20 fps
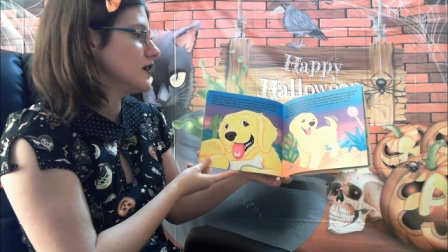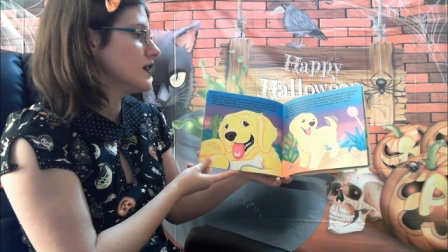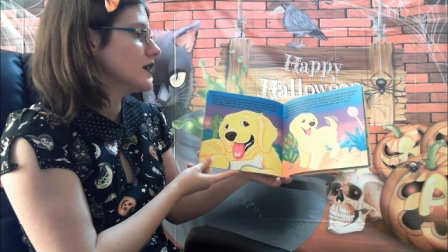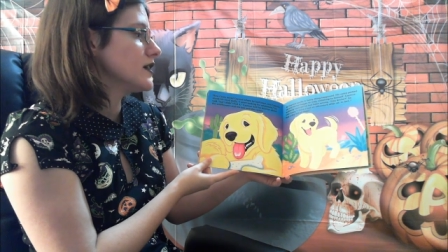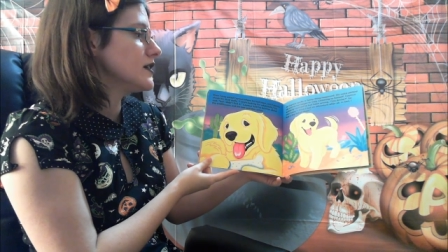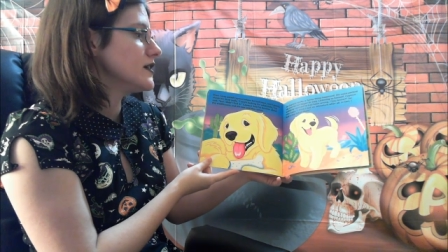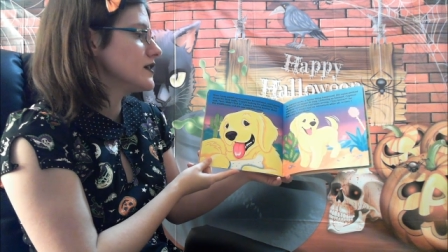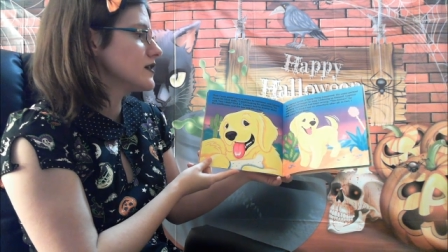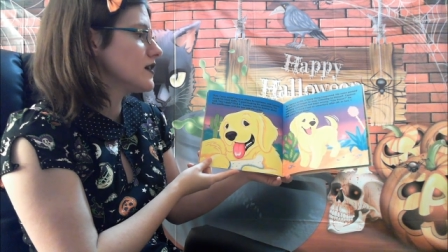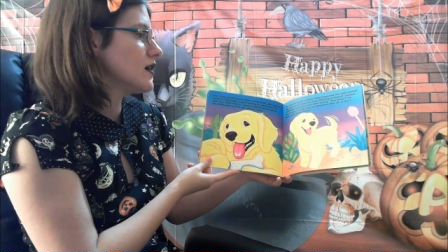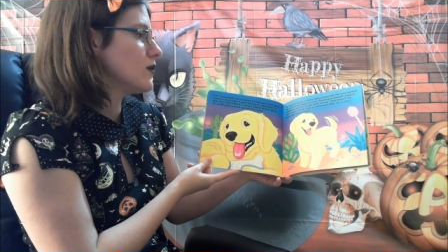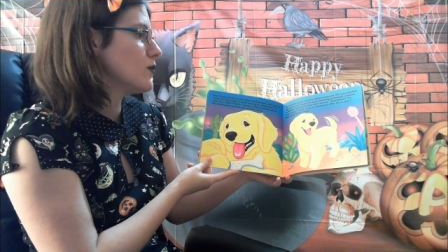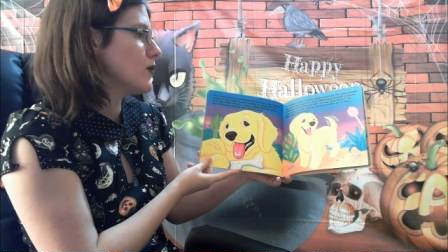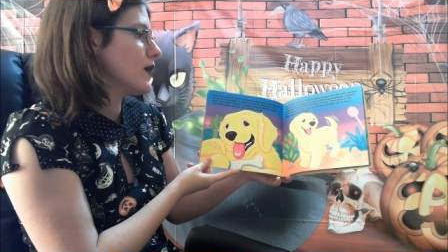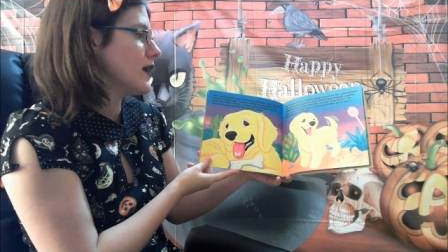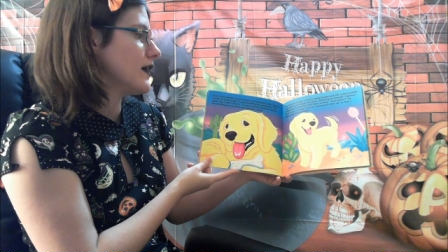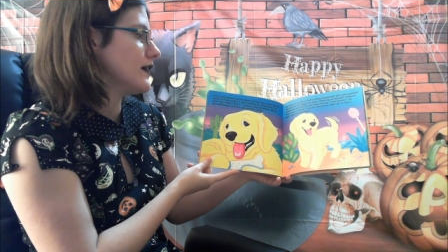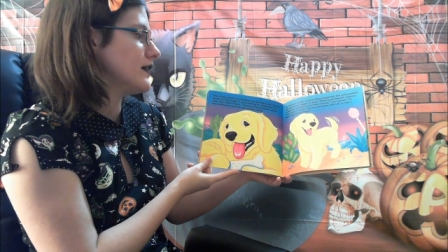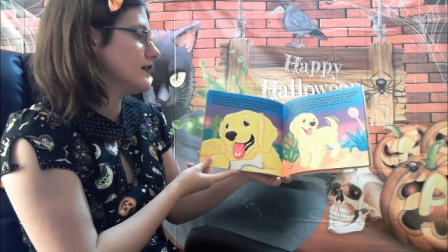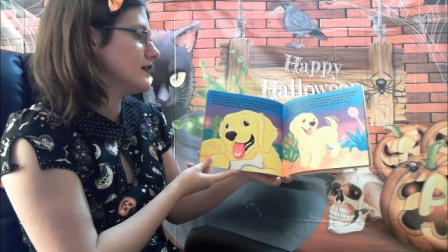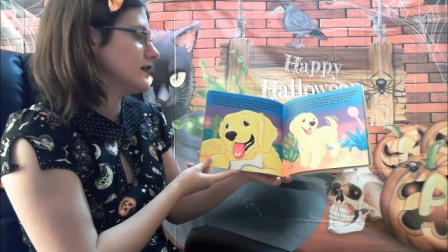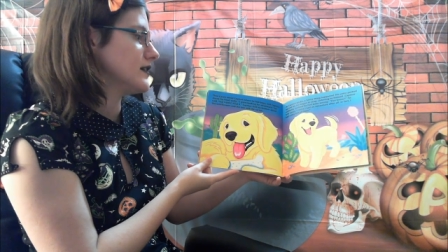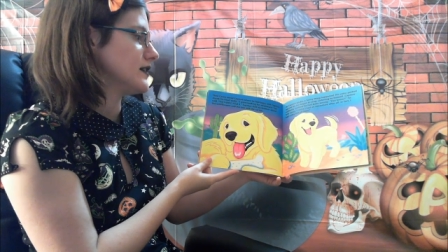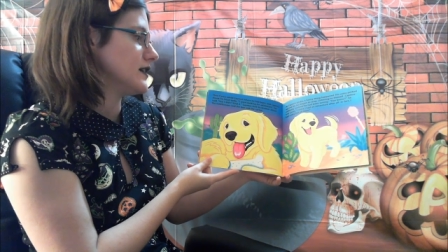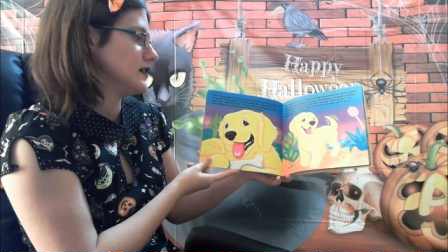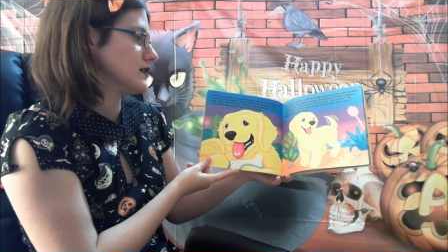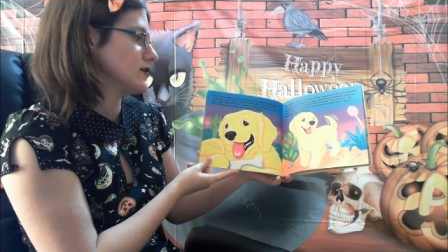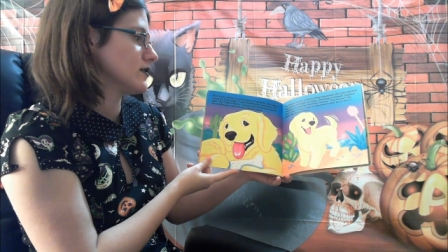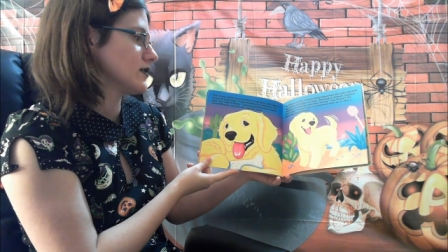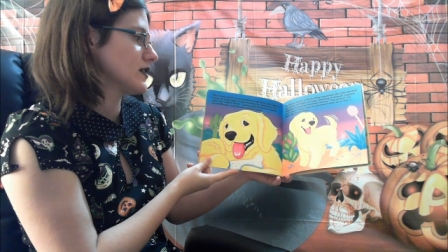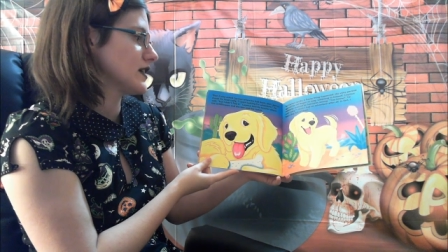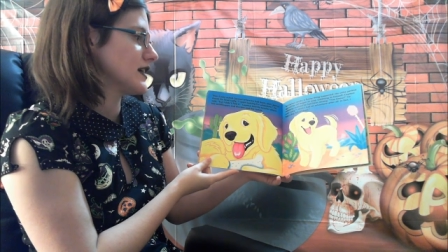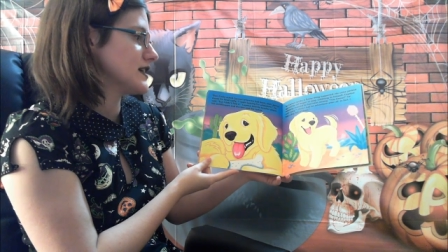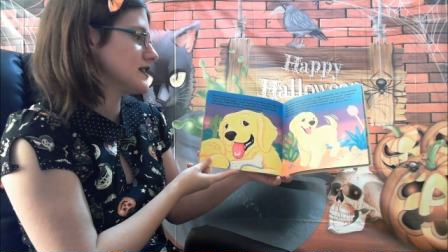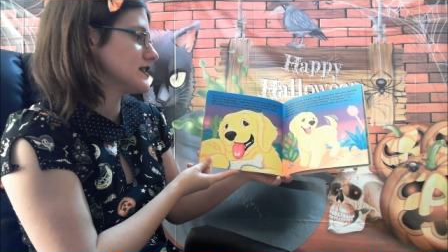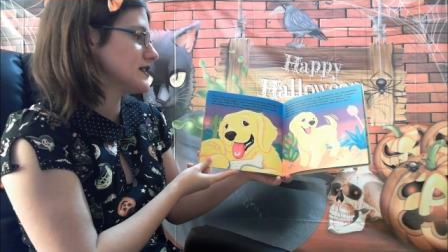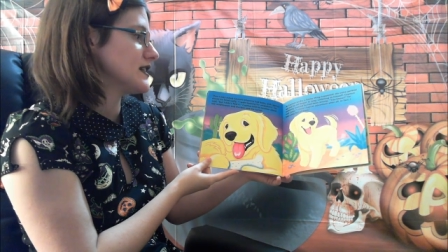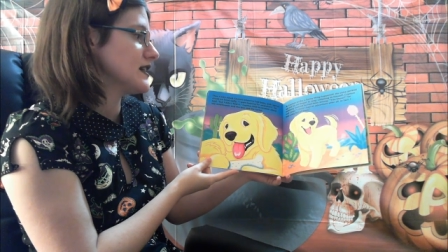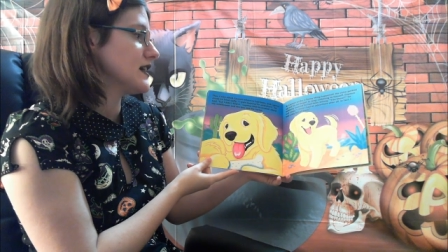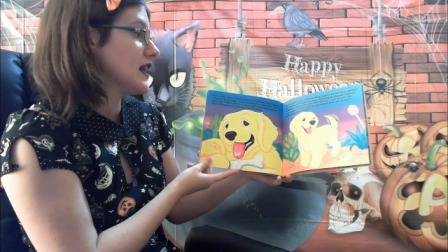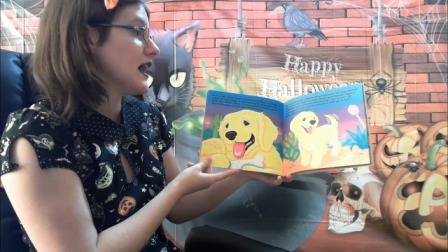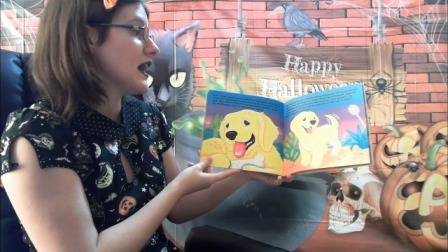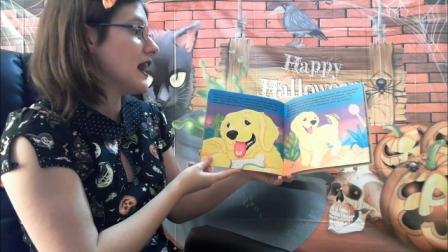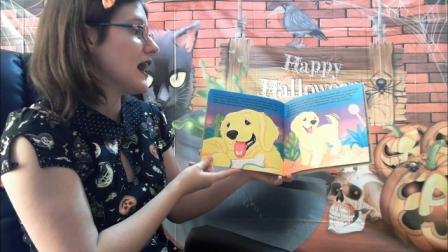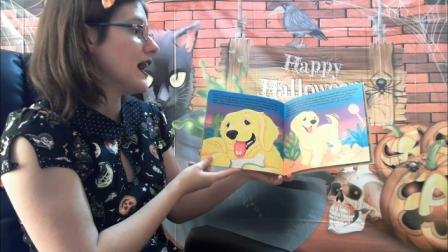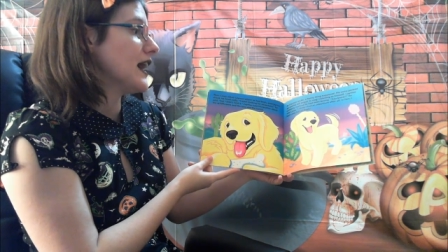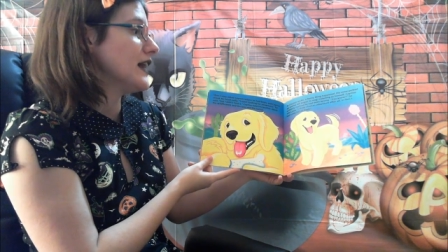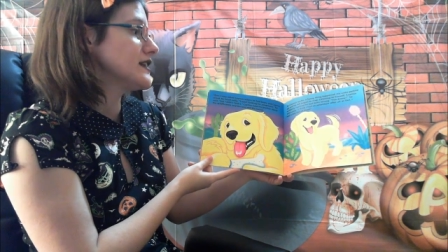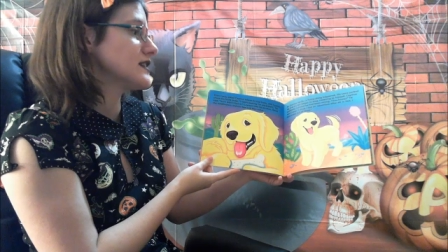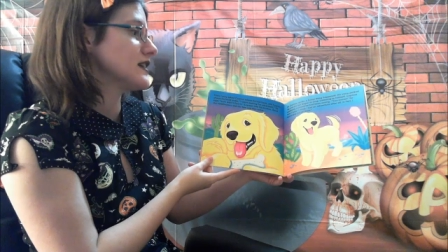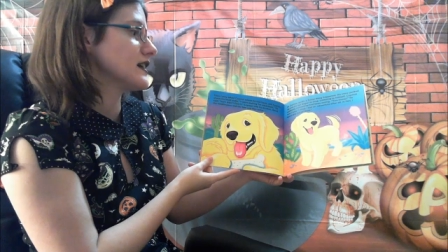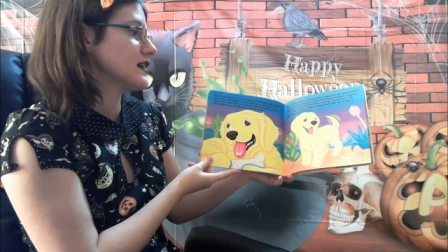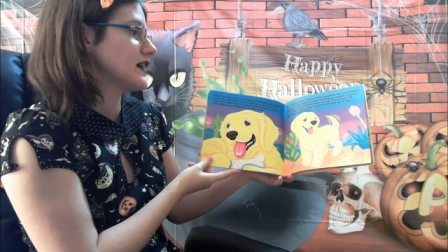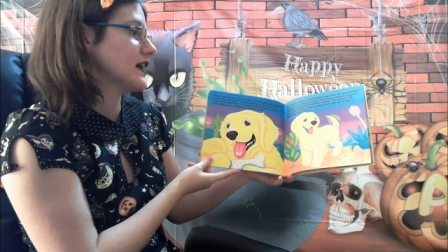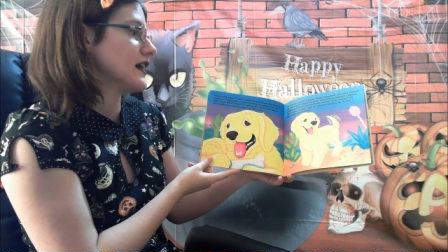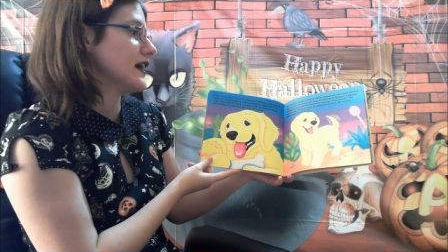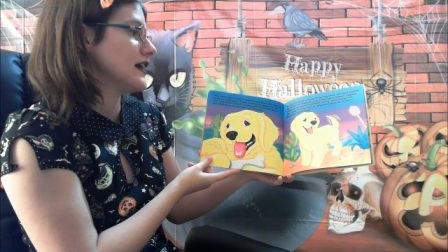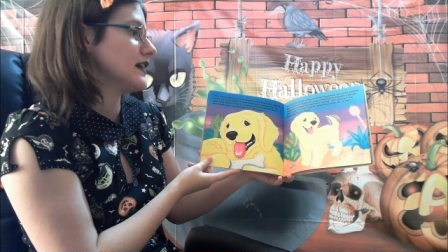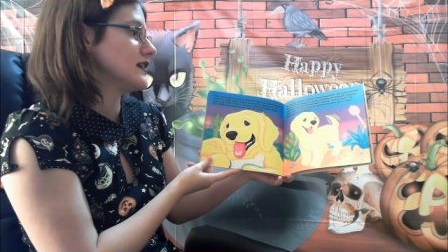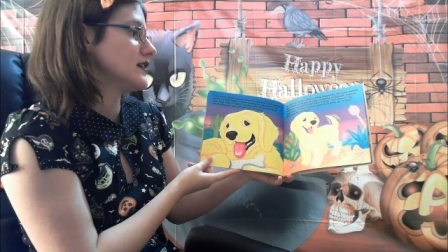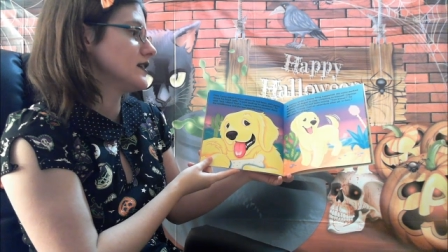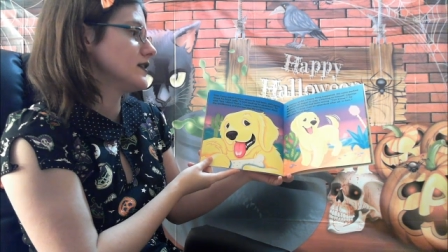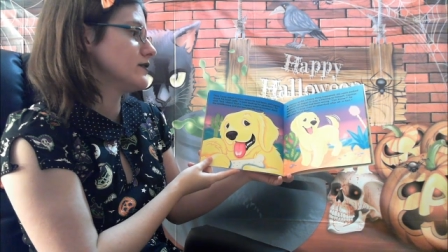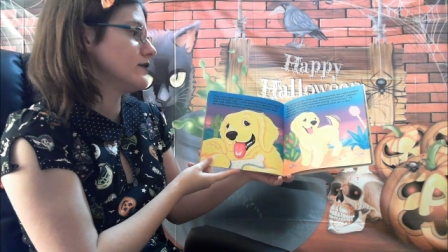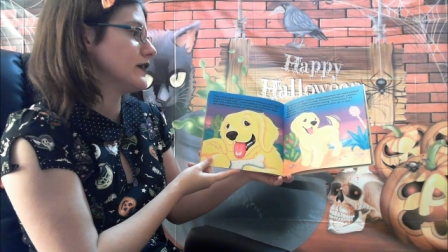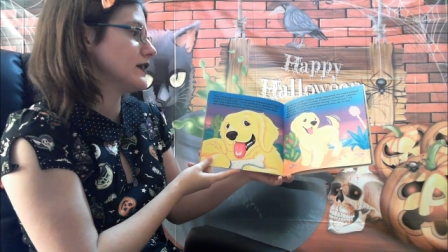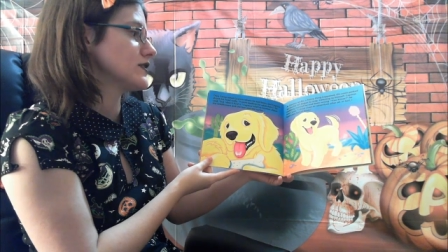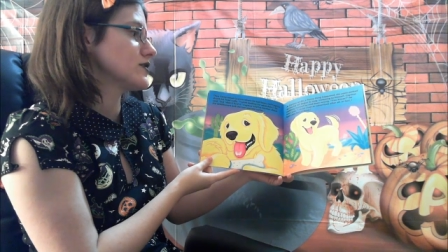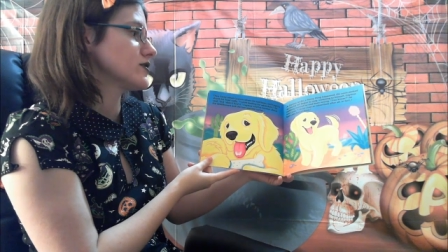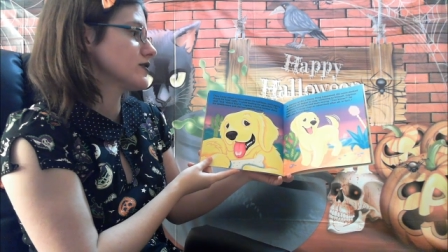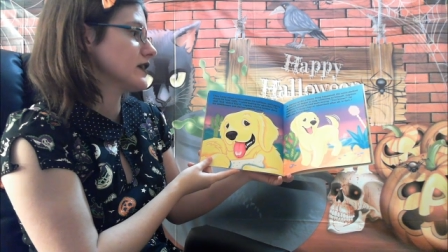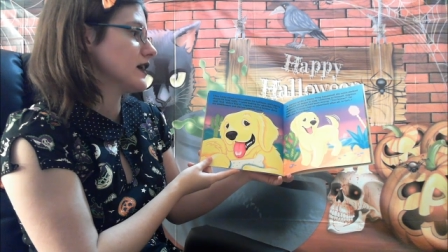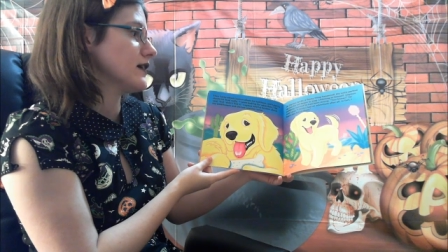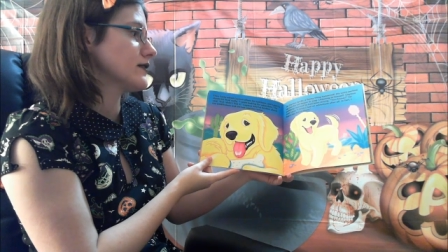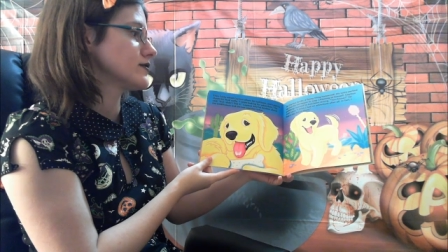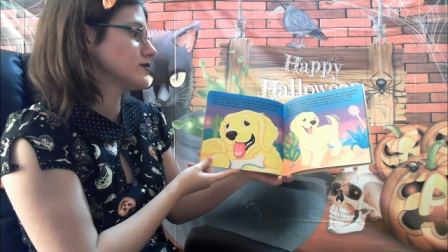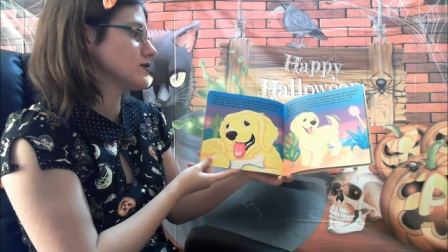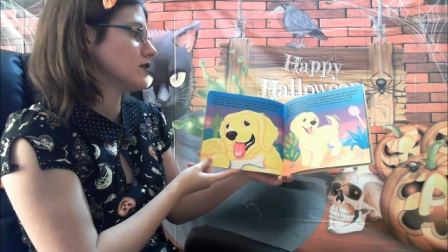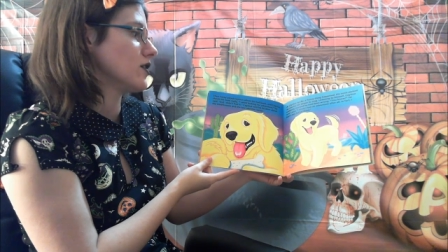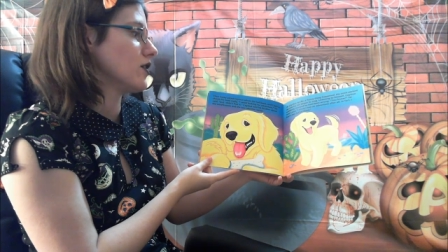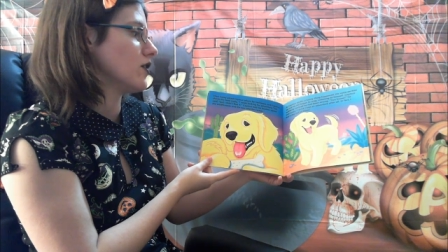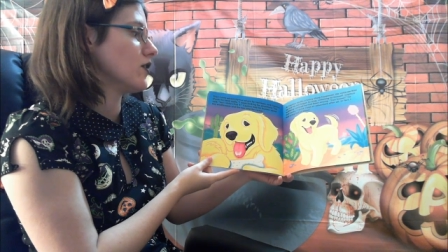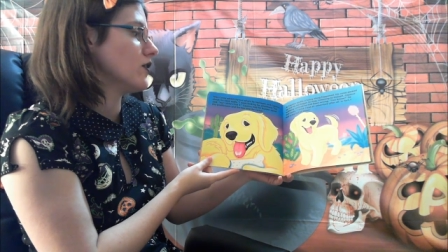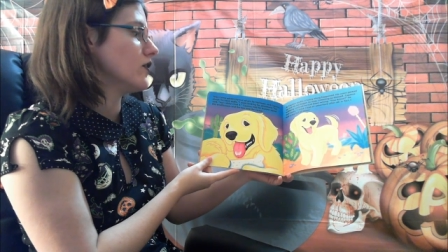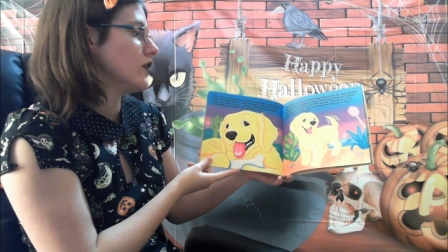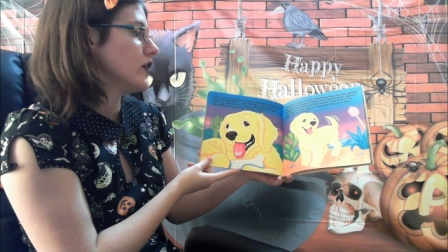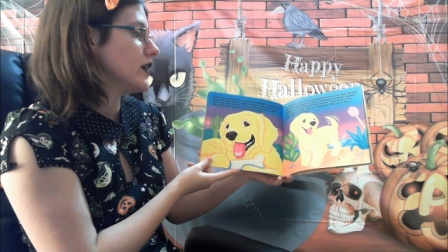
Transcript: You know what, he told Casey, I think I had an adventure after all.